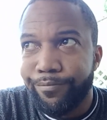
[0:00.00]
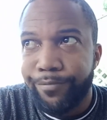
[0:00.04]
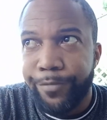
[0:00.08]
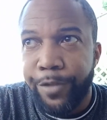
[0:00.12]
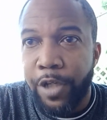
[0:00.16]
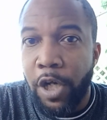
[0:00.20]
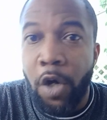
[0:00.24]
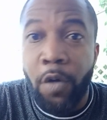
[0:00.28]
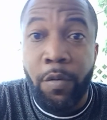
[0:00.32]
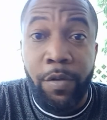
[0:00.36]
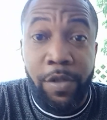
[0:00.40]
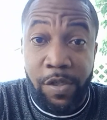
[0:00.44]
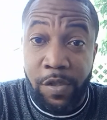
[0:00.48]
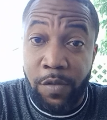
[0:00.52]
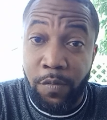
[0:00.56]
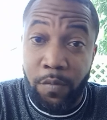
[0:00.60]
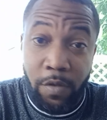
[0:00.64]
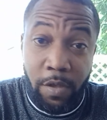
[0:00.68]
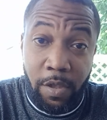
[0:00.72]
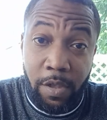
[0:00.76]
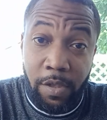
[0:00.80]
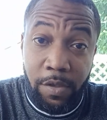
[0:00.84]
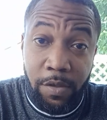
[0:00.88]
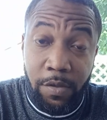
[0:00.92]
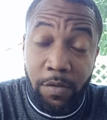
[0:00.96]
notice
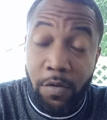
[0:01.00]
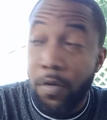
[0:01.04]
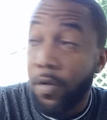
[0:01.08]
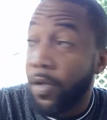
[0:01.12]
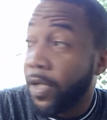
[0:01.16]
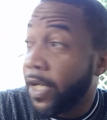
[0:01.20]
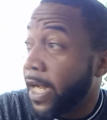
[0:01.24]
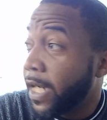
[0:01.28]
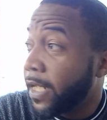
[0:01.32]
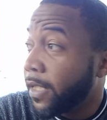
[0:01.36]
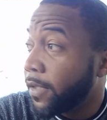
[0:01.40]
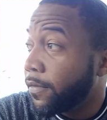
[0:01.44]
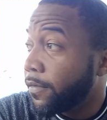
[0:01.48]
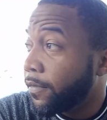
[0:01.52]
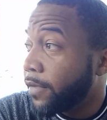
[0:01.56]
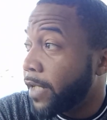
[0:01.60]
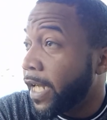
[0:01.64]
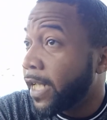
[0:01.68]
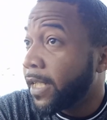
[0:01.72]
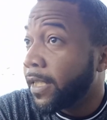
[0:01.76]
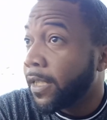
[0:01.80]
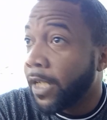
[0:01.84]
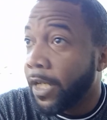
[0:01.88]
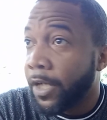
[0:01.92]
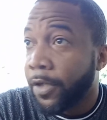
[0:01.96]
was, or
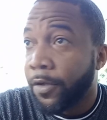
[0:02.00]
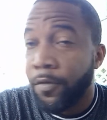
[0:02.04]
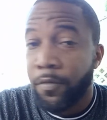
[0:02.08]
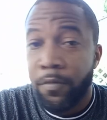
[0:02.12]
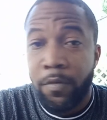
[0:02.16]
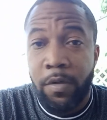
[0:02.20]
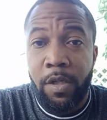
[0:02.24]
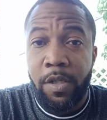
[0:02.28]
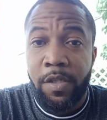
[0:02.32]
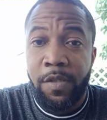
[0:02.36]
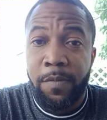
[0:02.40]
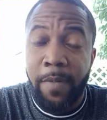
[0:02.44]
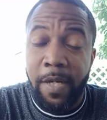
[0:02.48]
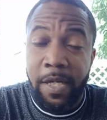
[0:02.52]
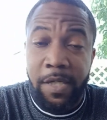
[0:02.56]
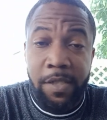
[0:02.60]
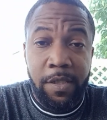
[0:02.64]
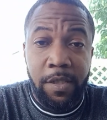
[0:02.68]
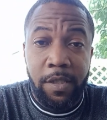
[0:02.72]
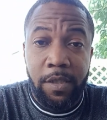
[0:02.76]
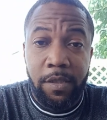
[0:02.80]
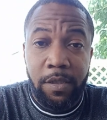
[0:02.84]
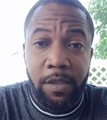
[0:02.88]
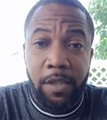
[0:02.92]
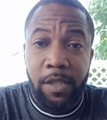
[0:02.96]
that letter was,
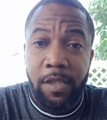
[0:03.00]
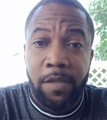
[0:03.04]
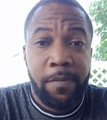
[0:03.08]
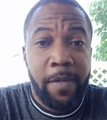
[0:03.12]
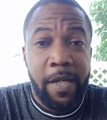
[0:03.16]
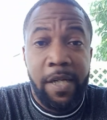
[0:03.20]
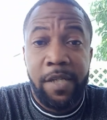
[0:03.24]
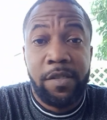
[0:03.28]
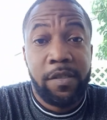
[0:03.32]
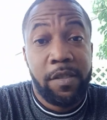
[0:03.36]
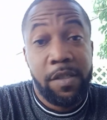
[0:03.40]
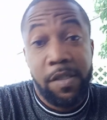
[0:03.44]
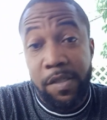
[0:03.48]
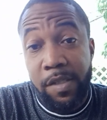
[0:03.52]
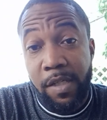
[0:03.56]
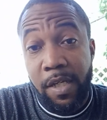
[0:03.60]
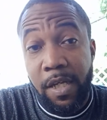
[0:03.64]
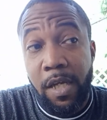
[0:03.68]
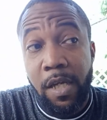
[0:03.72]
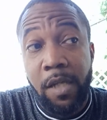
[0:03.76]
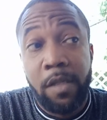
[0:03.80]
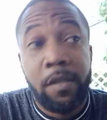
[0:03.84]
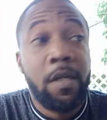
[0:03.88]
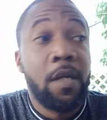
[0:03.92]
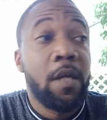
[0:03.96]
basically. It's basically
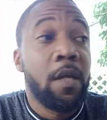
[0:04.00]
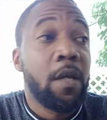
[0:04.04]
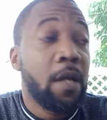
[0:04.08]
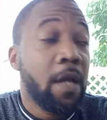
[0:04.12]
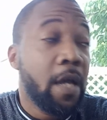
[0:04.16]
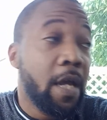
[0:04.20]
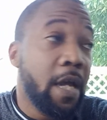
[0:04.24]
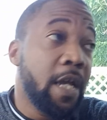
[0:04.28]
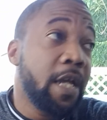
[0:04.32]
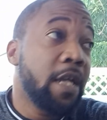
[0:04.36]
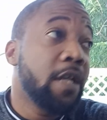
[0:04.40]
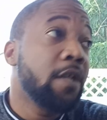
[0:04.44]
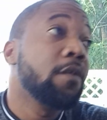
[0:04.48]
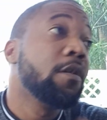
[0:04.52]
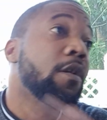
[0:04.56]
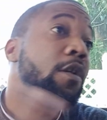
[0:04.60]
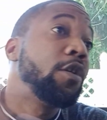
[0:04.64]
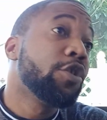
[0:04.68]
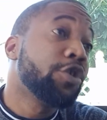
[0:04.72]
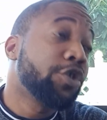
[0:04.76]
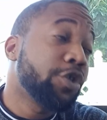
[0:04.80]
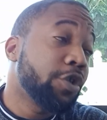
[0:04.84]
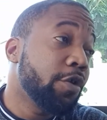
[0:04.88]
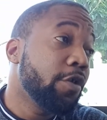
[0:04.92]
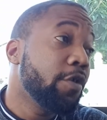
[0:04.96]
saying, hey,
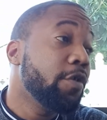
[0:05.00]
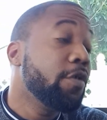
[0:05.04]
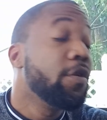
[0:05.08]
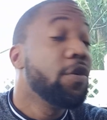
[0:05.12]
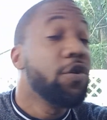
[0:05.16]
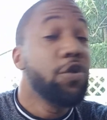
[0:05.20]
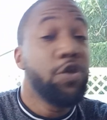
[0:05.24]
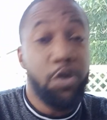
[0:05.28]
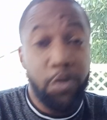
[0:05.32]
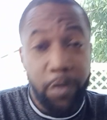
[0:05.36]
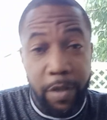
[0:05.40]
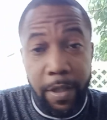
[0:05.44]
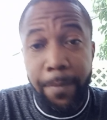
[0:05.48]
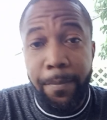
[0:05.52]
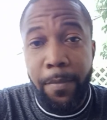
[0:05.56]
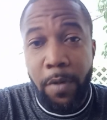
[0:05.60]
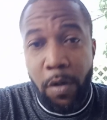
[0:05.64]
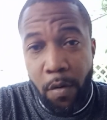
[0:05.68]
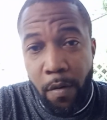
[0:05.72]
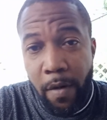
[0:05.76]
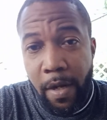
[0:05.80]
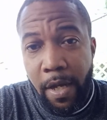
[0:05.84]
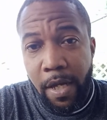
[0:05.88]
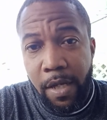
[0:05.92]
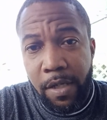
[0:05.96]
sure, you can
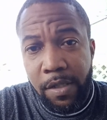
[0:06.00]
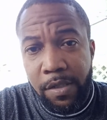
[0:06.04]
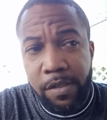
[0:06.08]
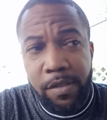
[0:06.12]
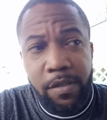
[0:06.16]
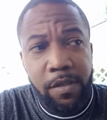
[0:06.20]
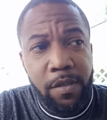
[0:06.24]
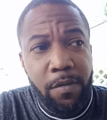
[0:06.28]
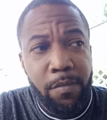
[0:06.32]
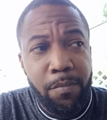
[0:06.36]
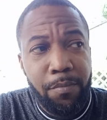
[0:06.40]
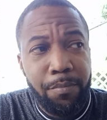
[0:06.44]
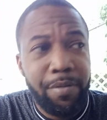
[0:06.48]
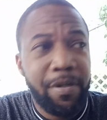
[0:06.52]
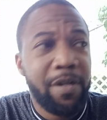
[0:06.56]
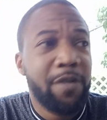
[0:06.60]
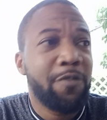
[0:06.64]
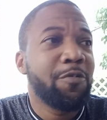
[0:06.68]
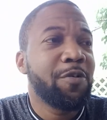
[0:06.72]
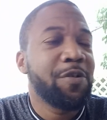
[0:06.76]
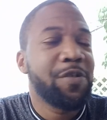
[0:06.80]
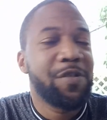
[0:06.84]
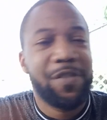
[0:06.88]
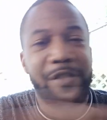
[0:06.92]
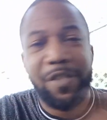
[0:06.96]
MOAS,
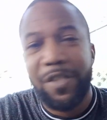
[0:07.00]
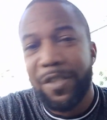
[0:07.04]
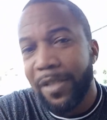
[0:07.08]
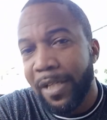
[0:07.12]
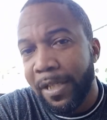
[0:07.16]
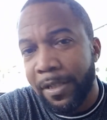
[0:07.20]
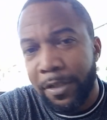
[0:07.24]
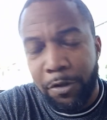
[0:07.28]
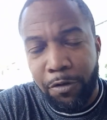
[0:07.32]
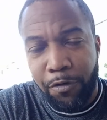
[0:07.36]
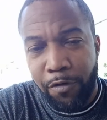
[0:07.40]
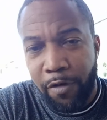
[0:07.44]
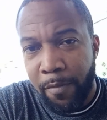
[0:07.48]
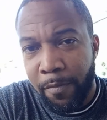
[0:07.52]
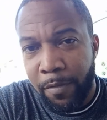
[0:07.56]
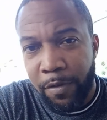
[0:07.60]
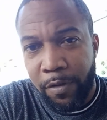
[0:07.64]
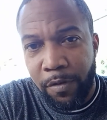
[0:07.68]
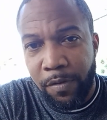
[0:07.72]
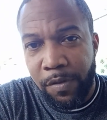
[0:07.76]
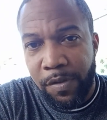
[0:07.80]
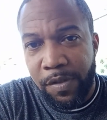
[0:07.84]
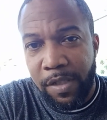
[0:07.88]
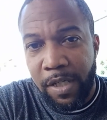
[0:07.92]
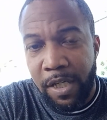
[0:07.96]
but we'll still let the
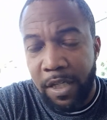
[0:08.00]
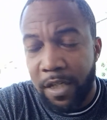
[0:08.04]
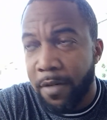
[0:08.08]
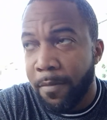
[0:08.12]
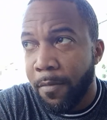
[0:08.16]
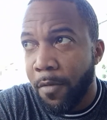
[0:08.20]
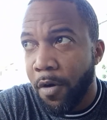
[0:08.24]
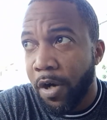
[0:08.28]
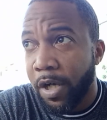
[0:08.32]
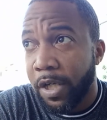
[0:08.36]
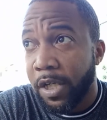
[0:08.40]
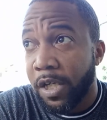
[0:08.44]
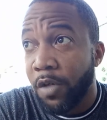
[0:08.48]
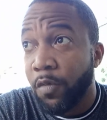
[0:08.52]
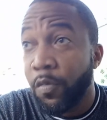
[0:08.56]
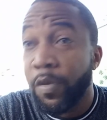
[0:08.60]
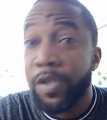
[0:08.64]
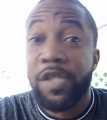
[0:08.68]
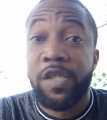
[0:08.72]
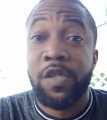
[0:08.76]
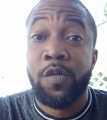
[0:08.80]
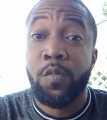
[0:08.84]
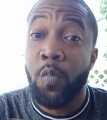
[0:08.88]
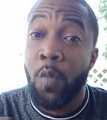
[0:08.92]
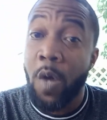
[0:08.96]
criminals in the market,
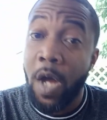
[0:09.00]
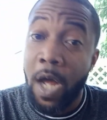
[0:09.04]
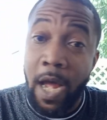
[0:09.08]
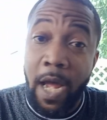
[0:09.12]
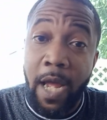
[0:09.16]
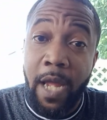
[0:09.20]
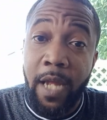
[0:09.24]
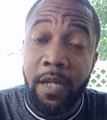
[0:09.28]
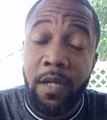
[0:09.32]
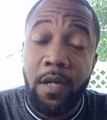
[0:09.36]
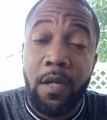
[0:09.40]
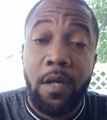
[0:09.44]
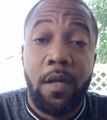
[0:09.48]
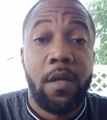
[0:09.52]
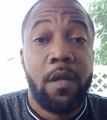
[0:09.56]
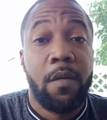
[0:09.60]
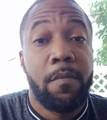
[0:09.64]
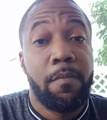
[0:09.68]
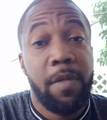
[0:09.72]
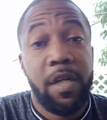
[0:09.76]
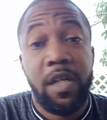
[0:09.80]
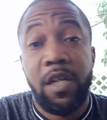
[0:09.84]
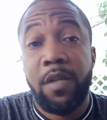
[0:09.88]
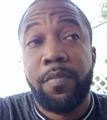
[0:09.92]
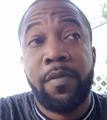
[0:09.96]
which is why
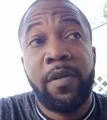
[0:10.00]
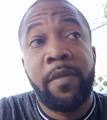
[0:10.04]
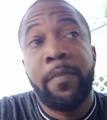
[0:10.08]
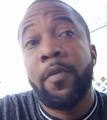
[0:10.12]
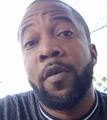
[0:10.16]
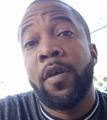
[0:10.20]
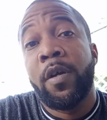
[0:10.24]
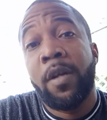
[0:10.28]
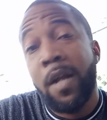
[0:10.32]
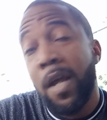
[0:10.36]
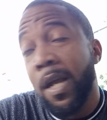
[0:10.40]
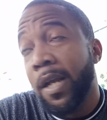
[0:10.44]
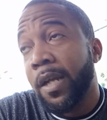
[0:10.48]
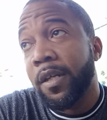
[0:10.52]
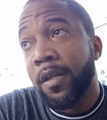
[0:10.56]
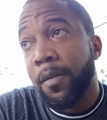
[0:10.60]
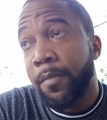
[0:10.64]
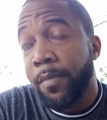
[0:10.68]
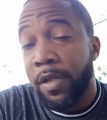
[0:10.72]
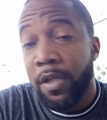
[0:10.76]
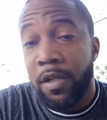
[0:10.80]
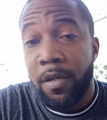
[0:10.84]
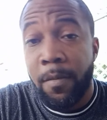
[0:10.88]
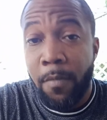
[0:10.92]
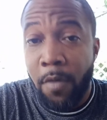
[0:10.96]
many people are not going to
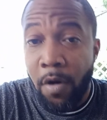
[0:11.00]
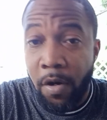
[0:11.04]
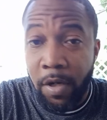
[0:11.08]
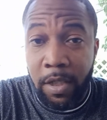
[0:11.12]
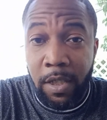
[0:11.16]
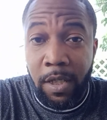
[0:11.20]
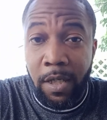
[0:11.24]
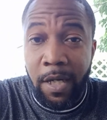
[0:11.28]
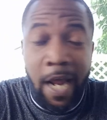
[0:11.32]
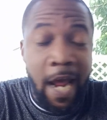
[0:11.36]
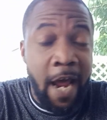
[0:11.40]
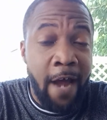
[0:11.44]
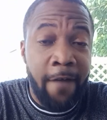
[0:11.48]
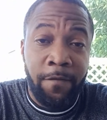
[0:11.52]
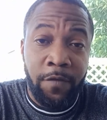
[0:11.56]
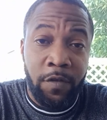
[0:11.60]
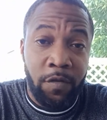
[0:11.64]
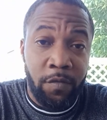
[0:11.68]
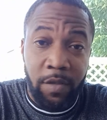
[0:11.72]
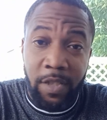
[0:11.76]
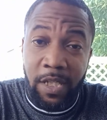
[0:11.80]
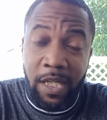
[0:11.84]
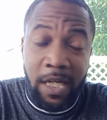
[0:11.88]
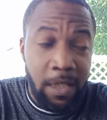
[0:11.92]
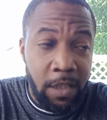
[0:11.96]
be in the market
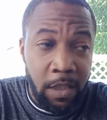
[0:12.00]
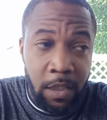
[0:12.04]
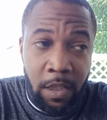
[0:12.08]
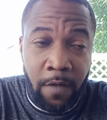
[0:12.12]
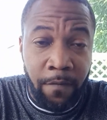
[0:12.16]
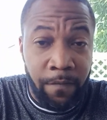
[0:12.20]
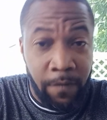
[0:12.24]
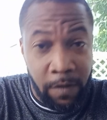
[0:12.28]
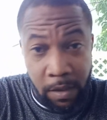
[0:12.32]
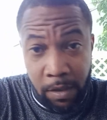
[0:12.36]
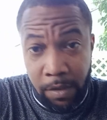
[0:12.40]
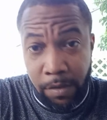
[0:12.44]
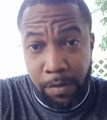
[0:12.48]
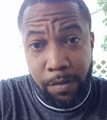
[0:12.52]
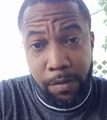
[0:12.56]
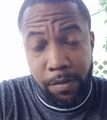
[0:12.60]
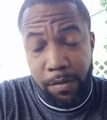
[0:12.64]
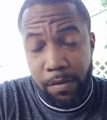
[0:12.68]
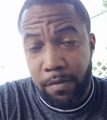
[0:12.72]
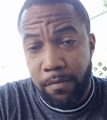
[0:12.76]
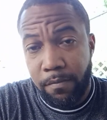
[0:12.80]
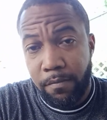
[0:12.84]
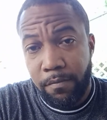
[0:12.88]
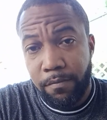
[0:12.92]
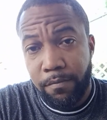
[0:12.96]
after any of
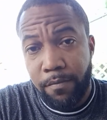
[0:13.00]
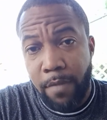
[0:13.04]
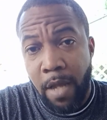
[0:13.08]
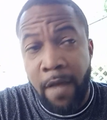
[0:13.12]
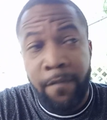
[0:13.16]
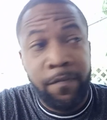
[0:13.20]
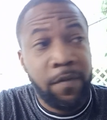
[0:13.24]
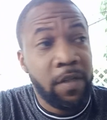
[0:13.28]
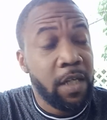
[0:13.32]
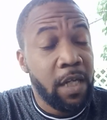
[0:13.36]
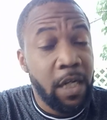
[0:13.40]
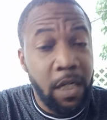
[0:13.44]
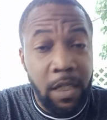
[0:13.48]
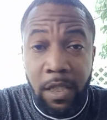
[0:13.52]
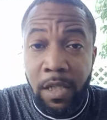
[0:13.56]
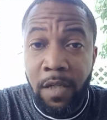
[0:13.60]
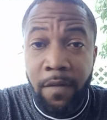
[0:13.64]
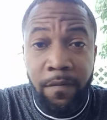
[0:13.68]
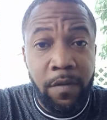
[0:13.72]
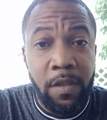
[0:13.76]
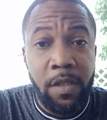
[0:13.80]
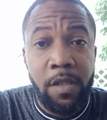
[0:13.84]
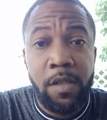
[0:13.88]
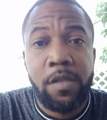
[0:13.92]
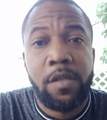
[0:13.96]
this. After any
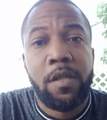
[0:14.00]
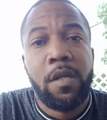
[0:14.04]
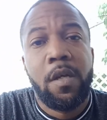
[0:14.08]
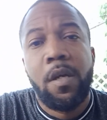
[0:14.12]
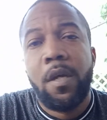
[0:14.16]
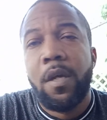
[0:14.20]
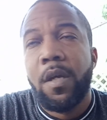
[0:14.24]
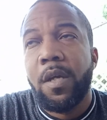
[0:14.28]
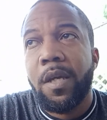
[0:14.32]
of this,